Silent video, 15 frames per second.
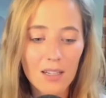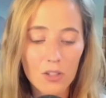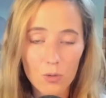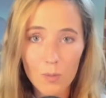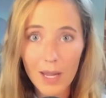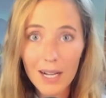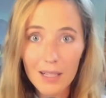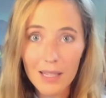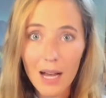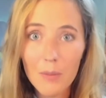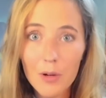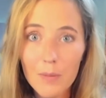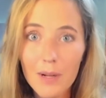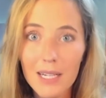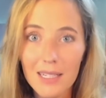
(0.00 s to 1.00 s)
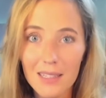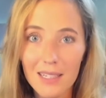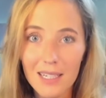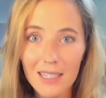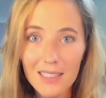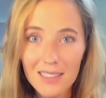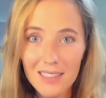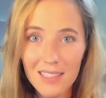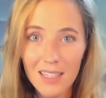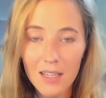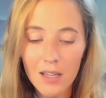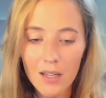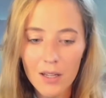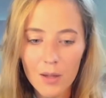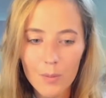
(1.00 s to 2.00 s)
you make a lot more money than us,
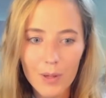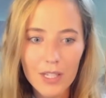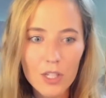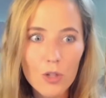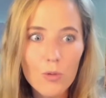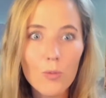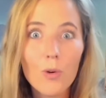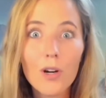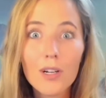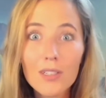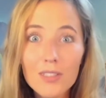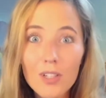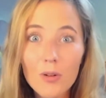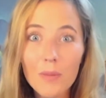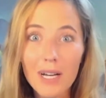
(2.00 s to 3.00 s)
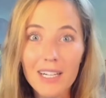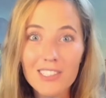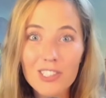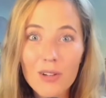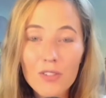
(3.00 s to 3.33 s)
but then you work so much.